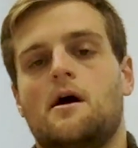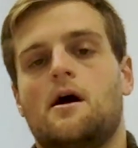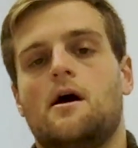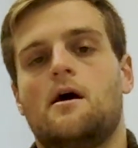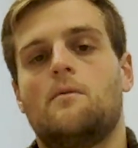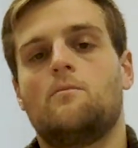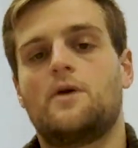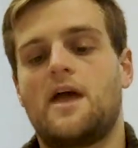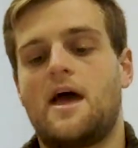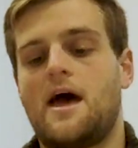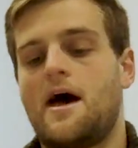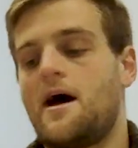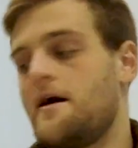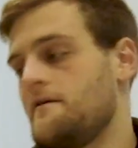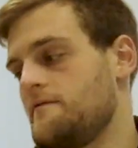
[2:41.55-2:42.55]
Um, we
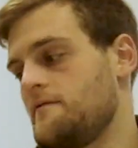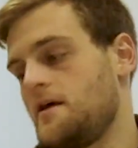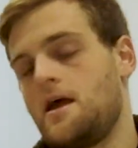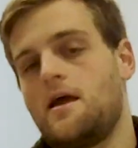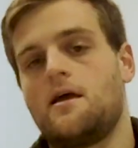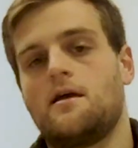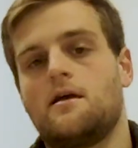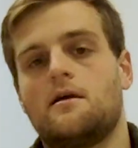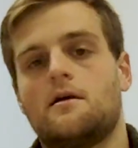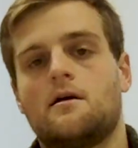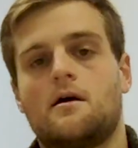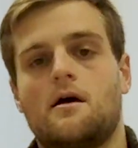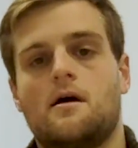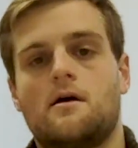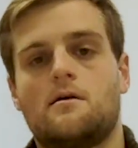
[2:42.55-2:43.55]
have a
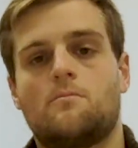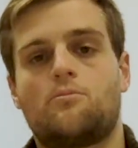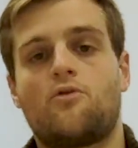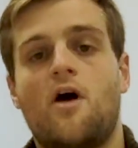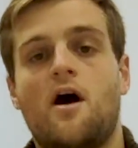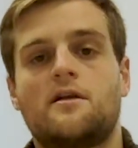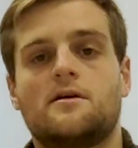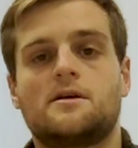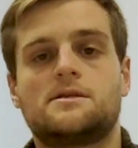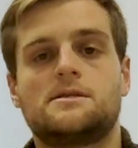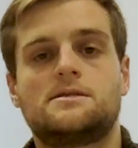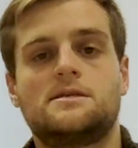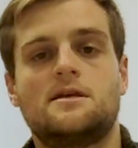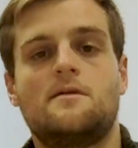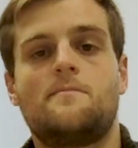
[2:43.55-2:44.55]
uh, product
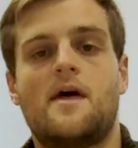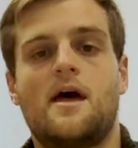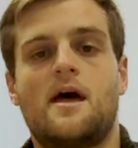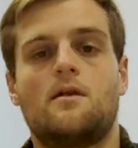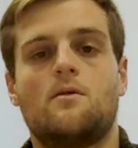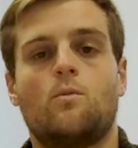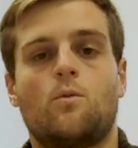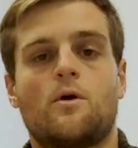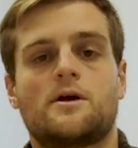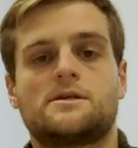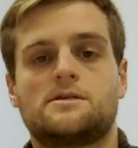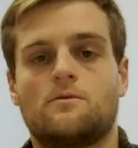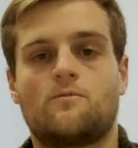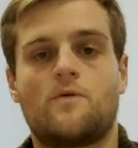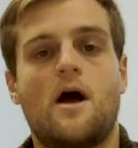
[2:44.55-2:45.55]
team that
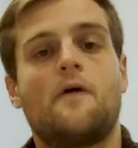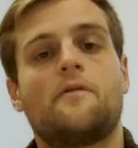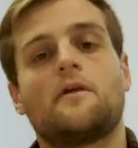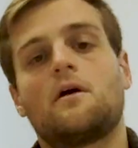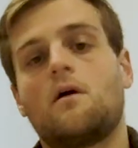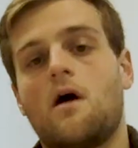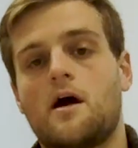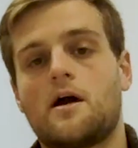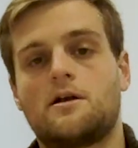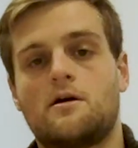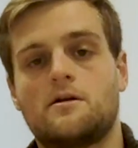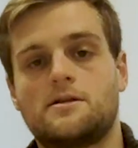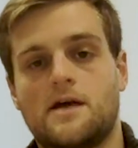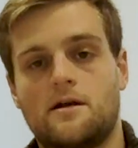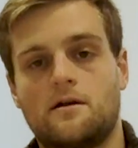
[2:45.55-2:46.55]
works round the clock in
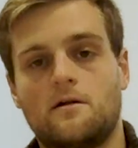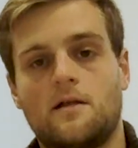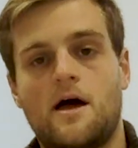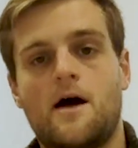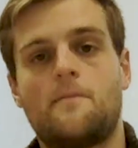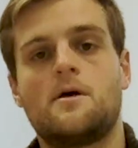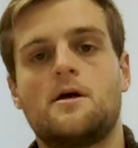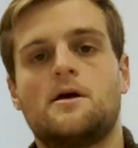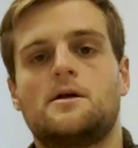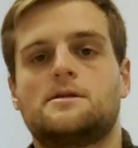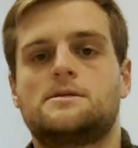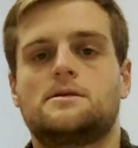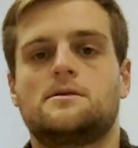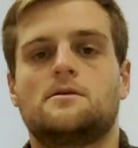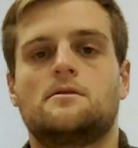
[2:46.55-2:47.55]
our dental lab
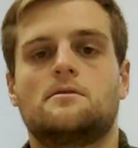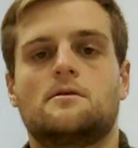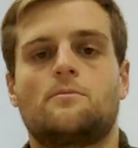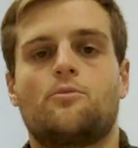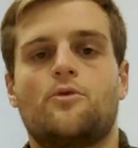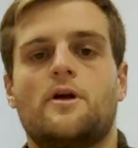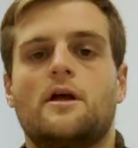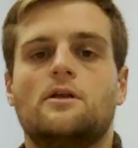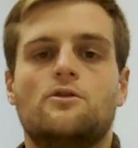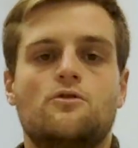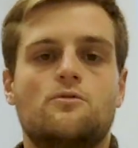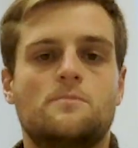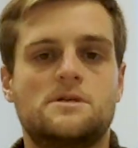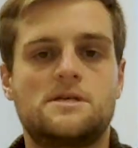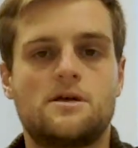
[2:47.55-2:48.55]
to bring
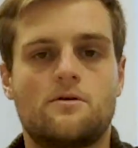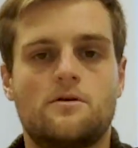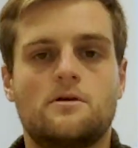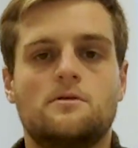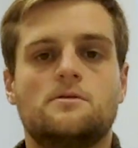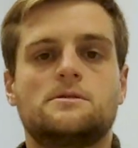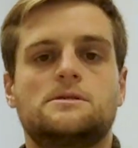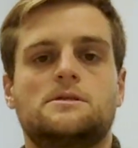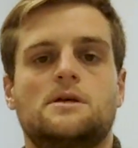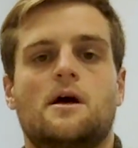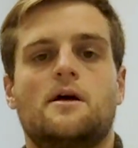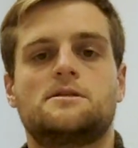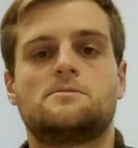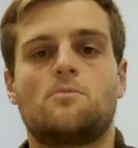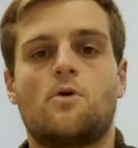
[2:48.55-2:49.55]
new materials
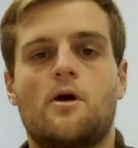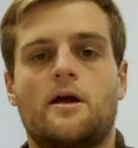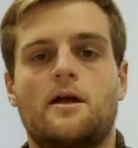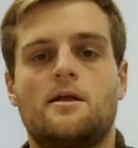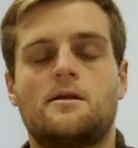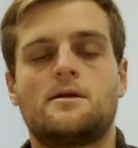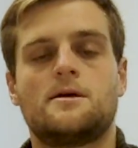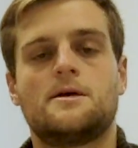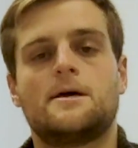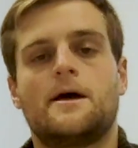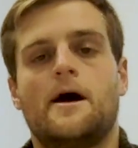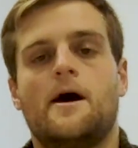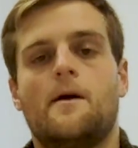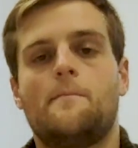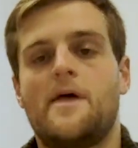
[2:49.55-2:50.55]
uh, to market.
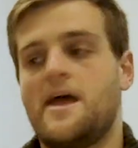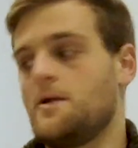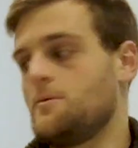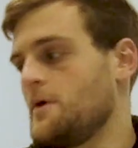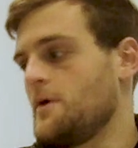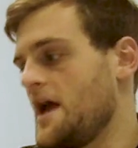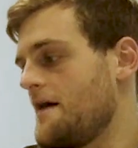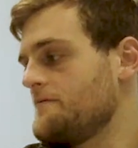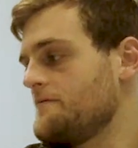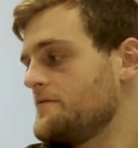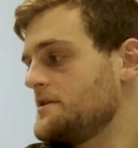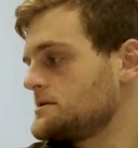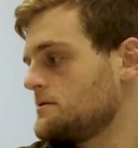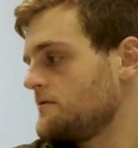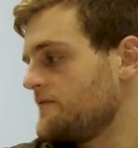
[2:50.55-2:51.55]
Um, and we have
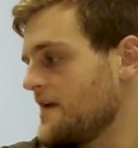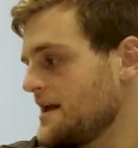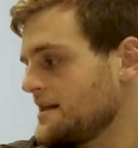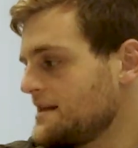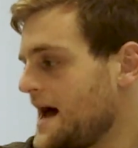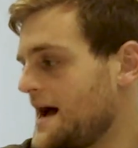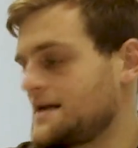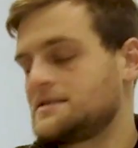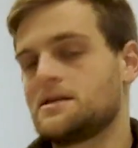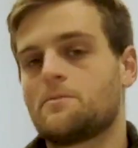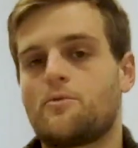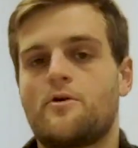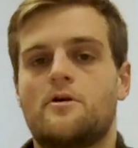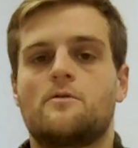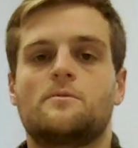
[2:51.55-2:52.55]
this
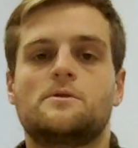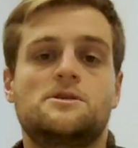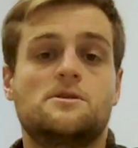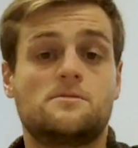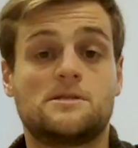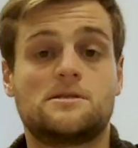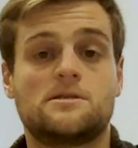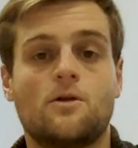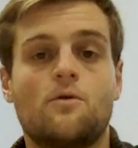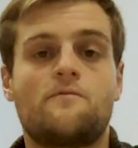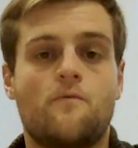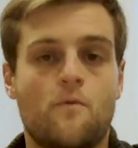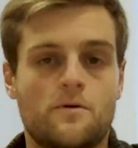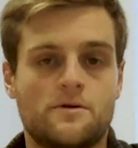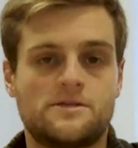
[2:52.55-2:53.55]
fantastic printer which uses low
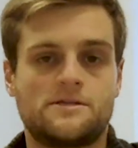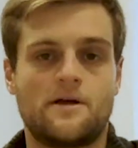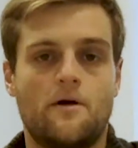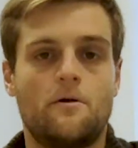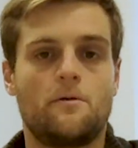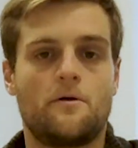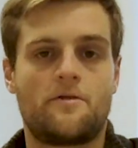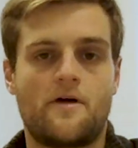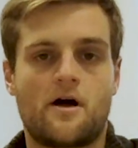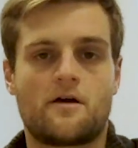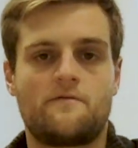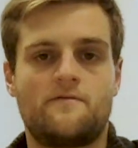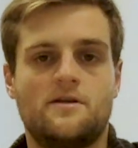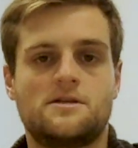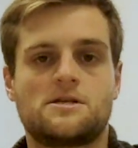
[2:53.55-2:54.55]
force
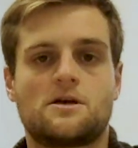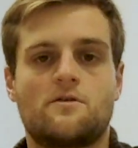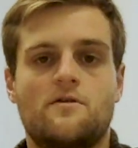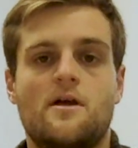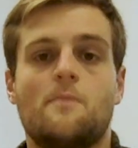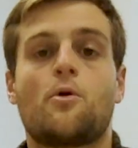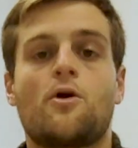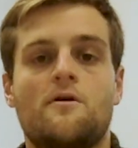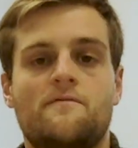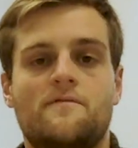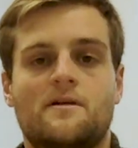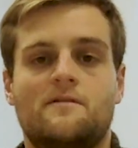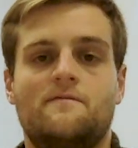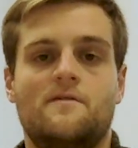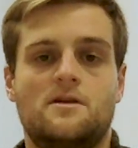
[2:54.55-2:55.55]
stereolithography to create
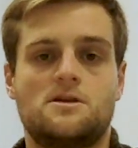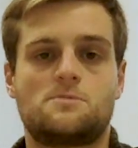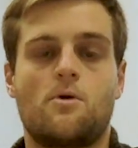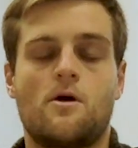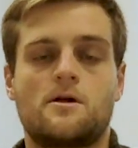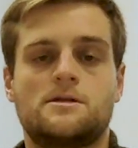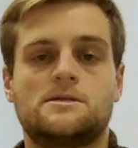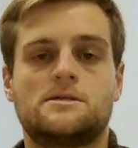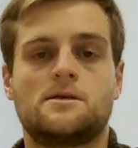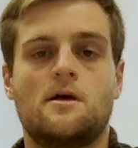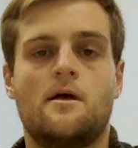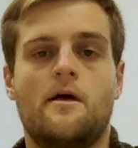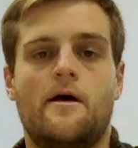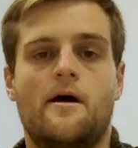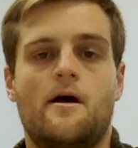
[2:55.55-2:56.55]
perfect finished parts
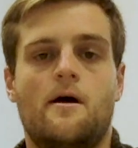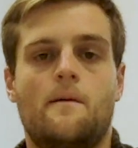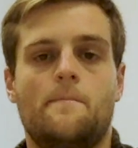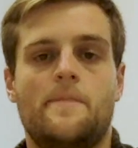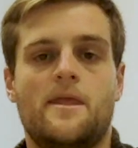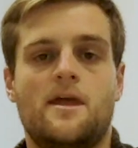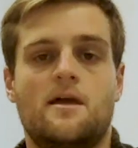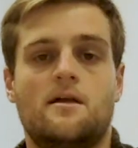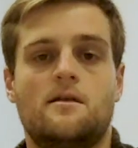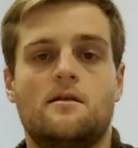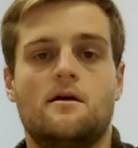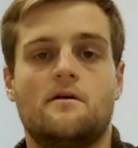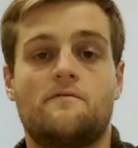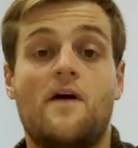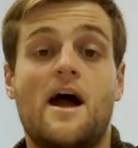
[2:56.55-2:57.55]
um, in
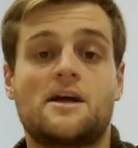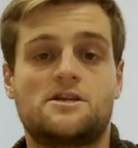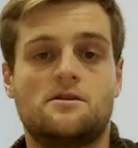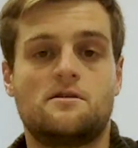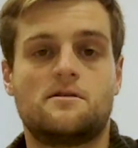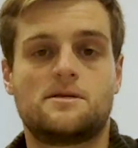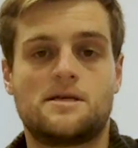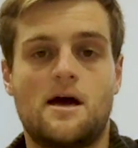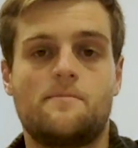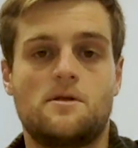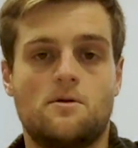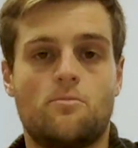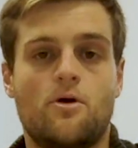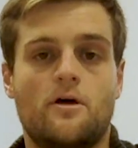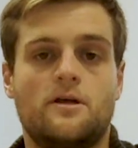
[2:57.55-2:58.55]
a fraction of the time
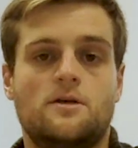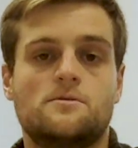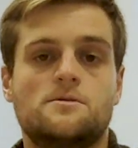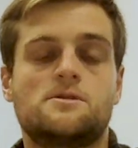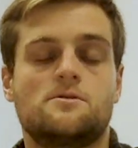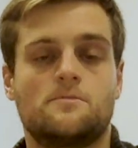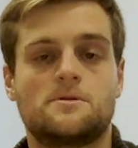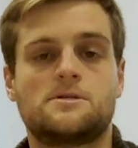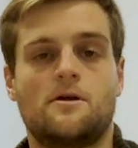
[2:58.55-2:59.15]
that you're probably used to with